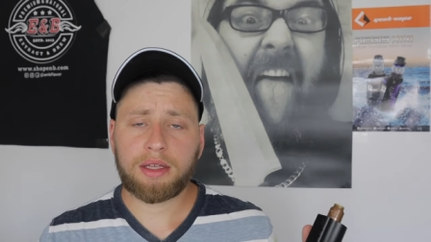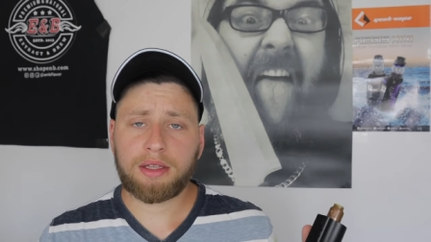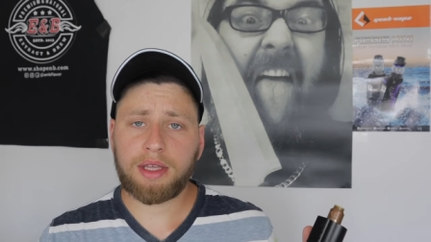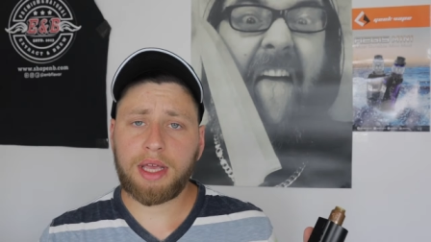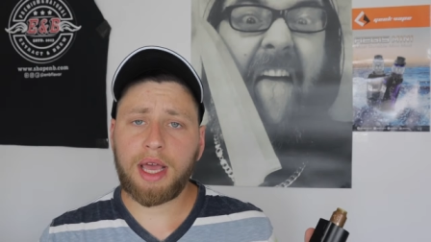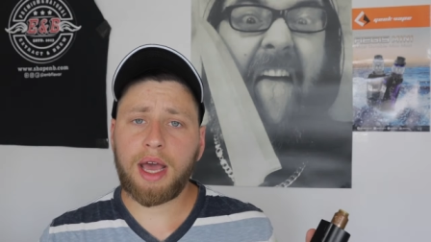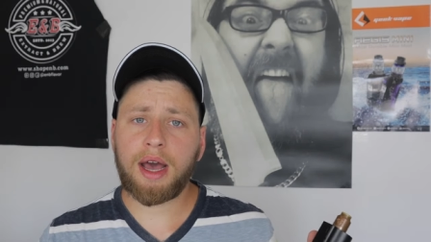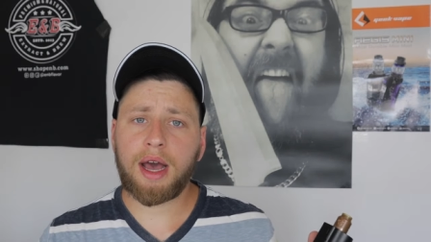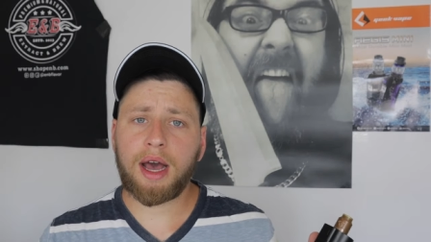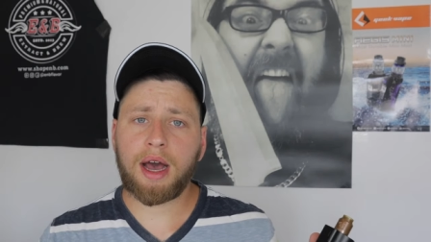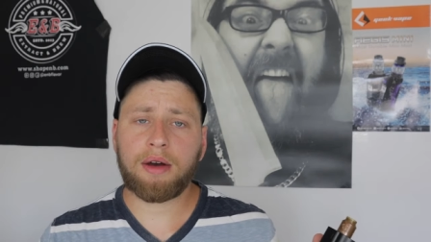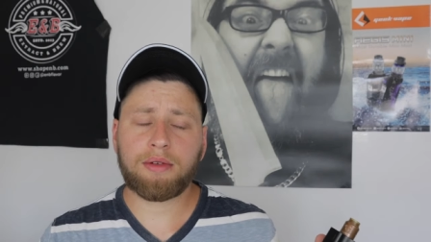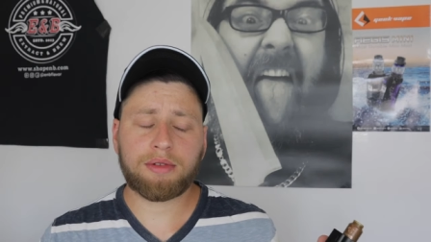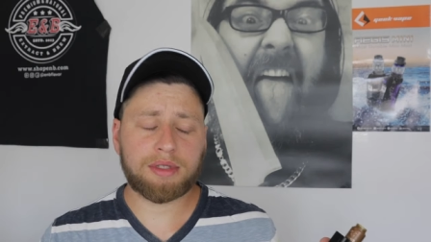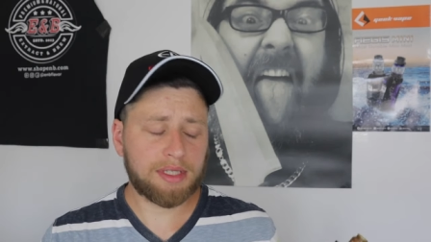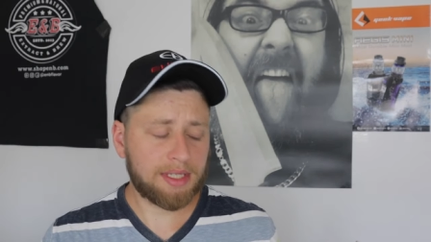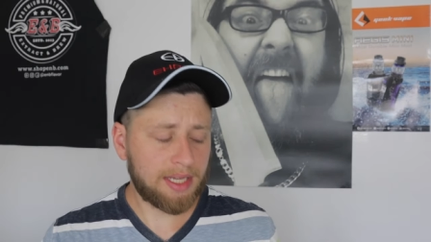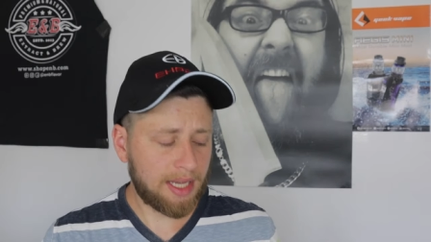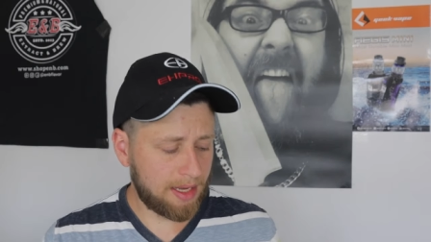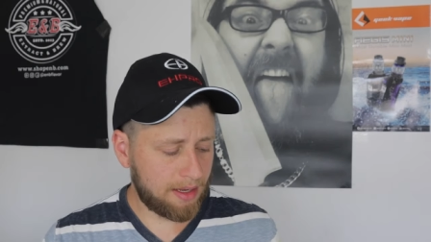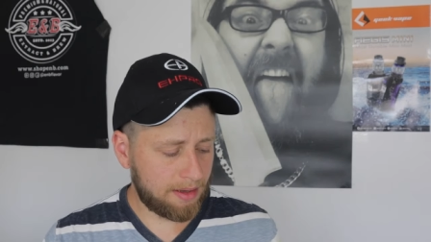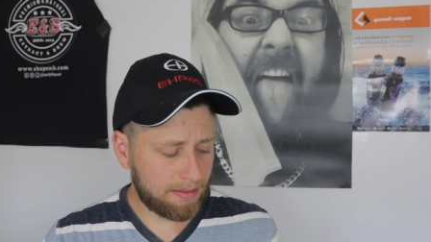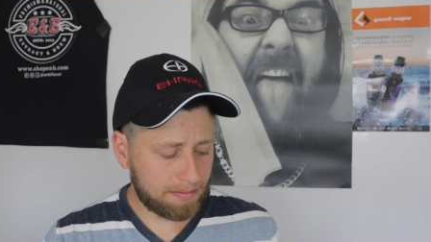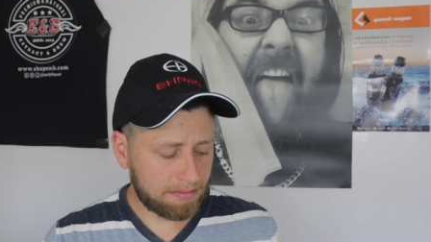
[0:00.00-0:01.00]
yeah, I would
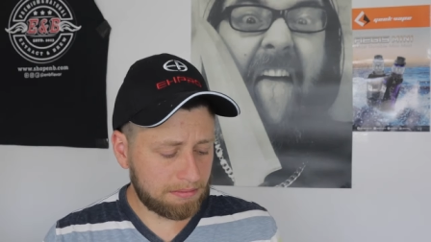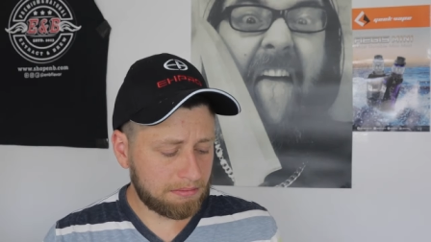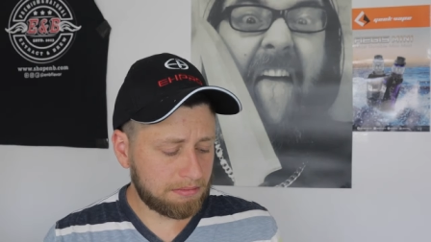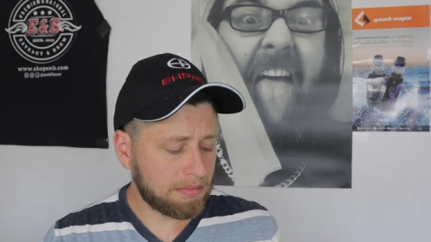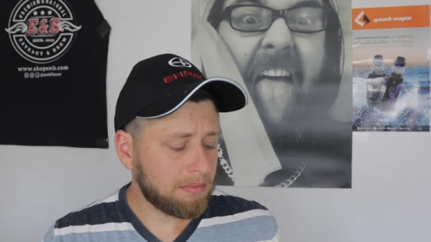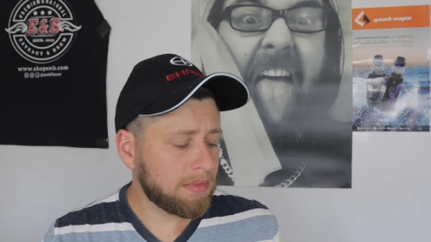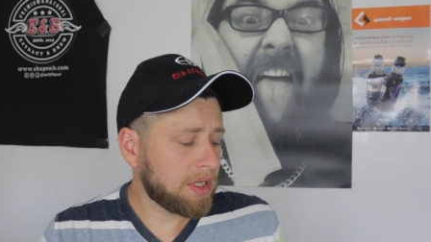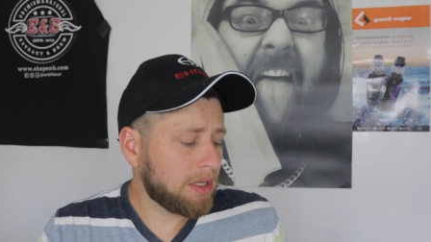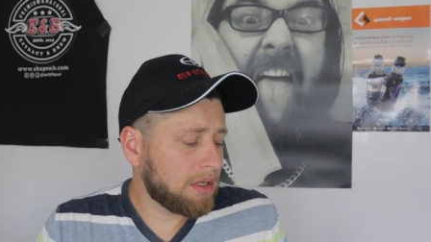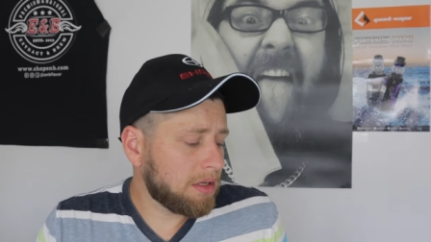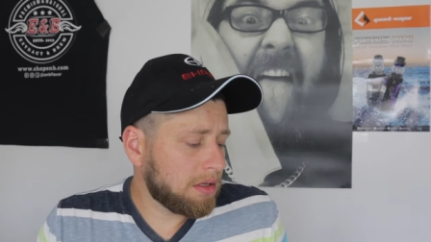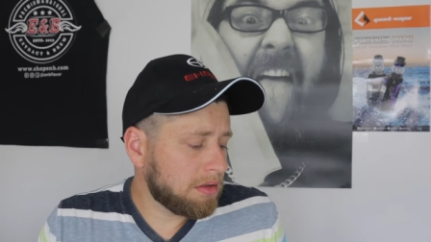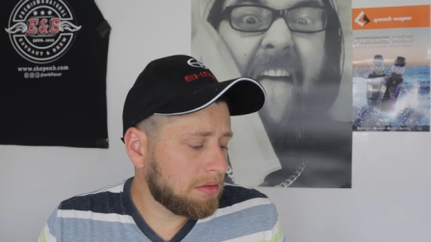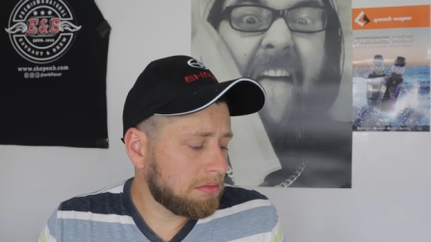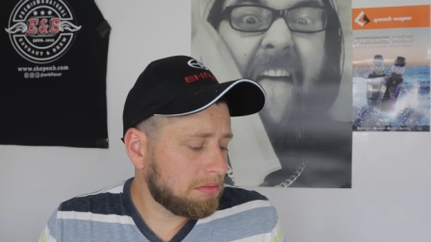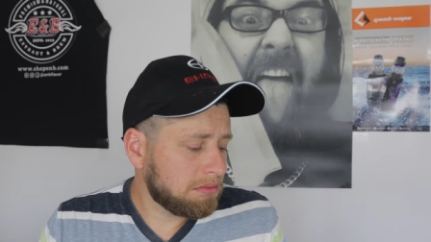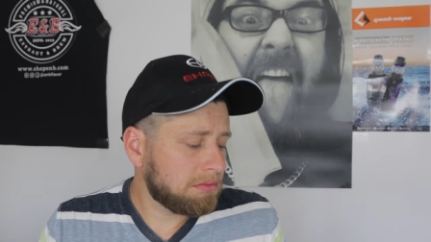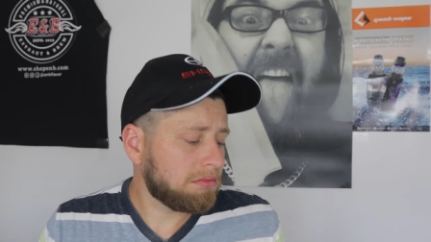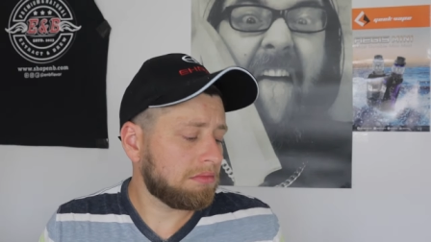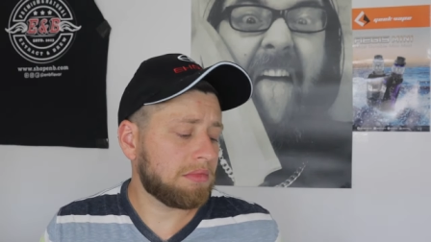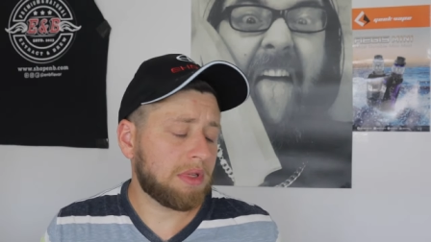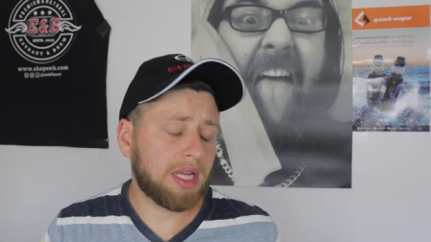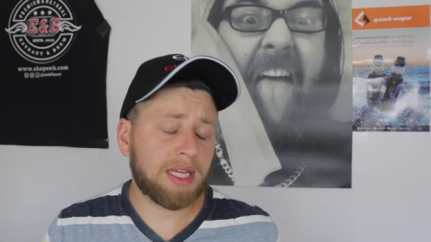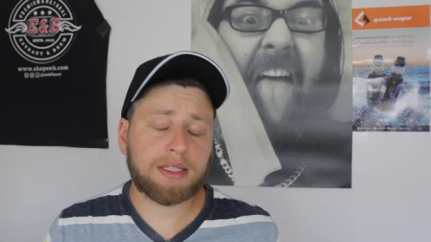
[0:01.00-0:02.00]
say
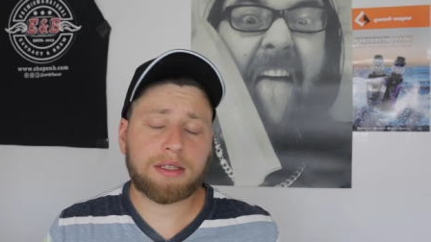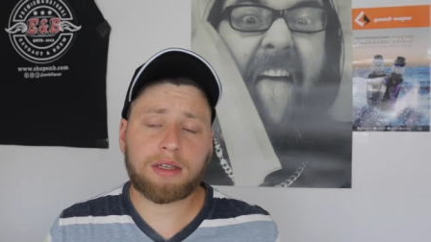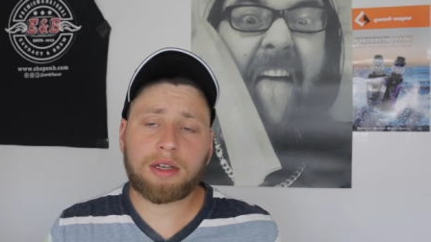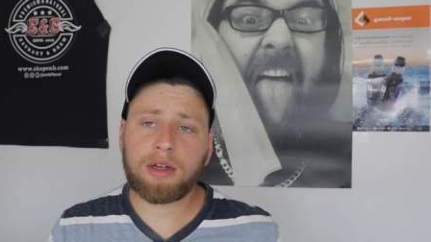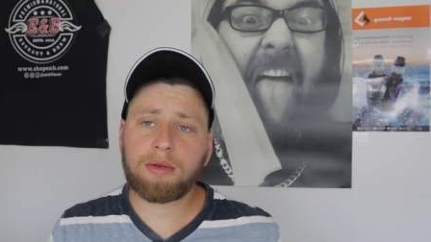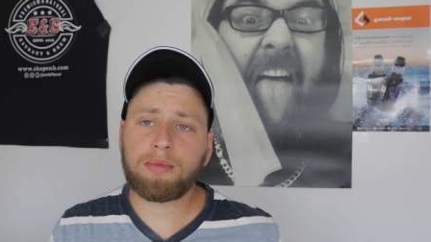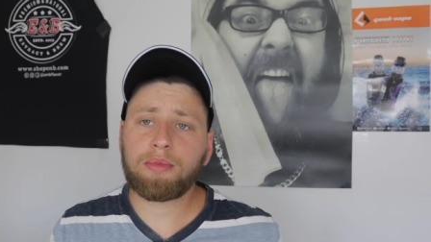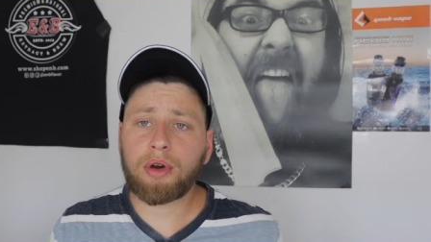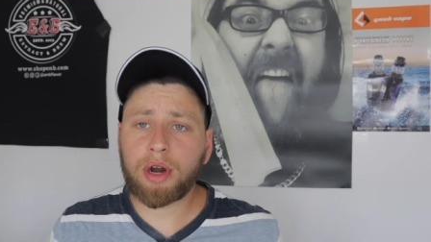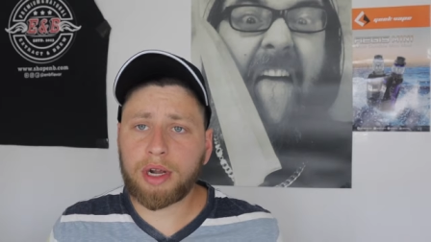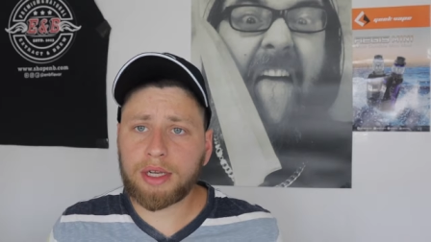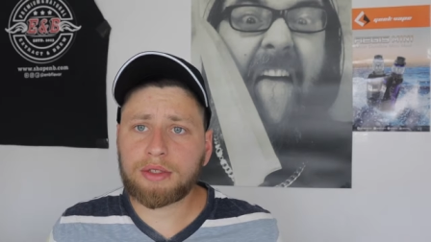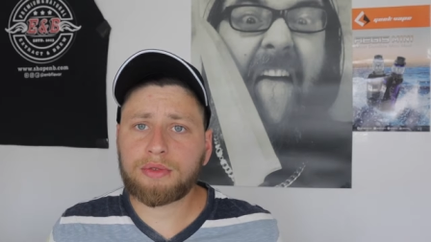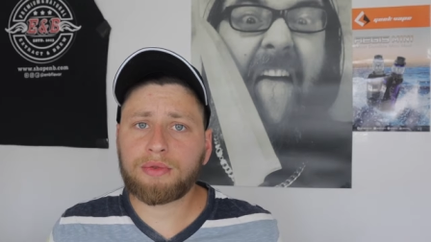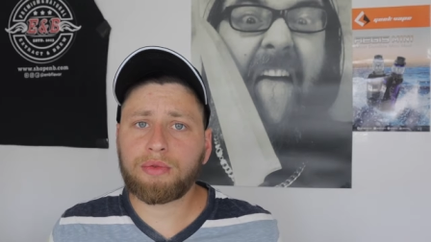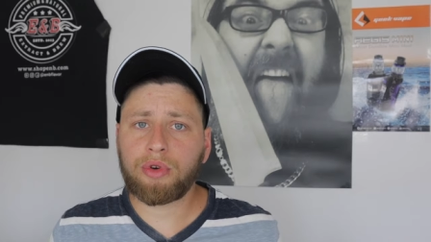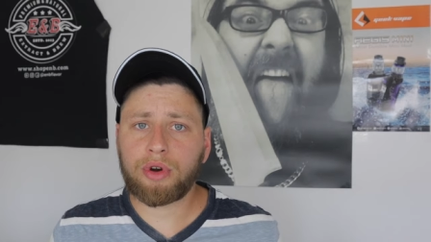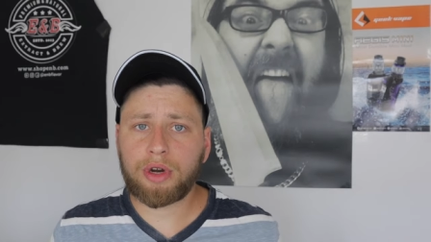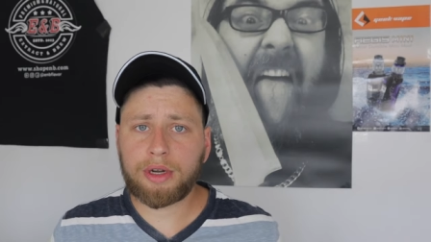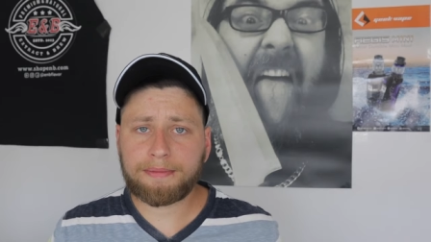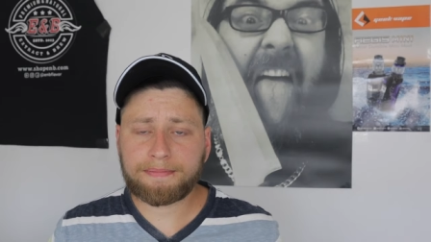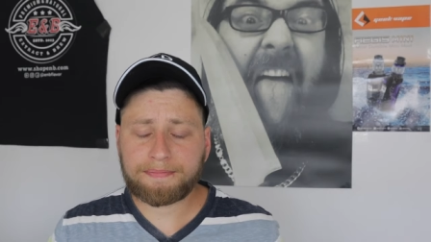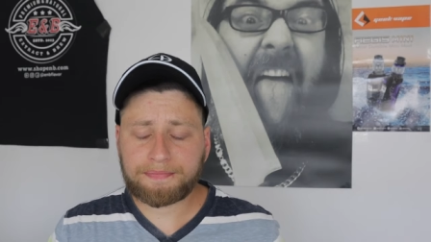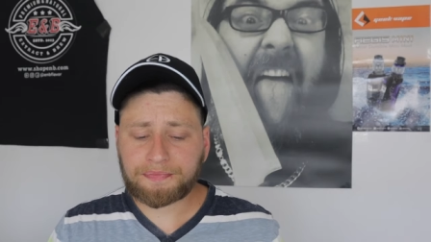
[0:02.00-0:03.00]
that's a good price
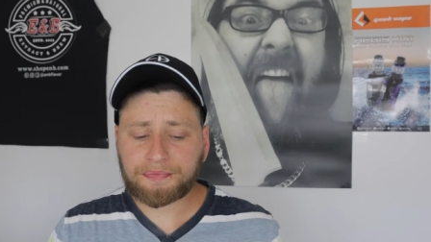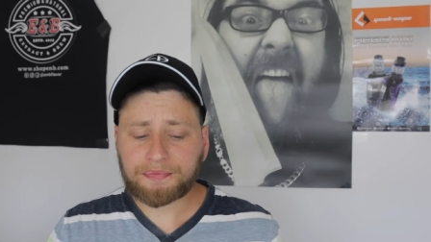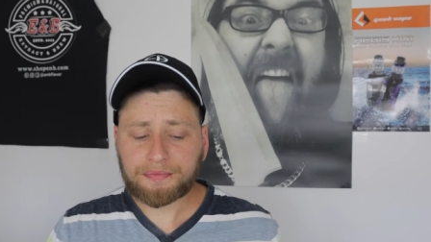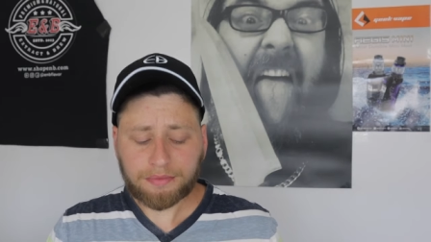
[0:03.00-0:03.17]
for it.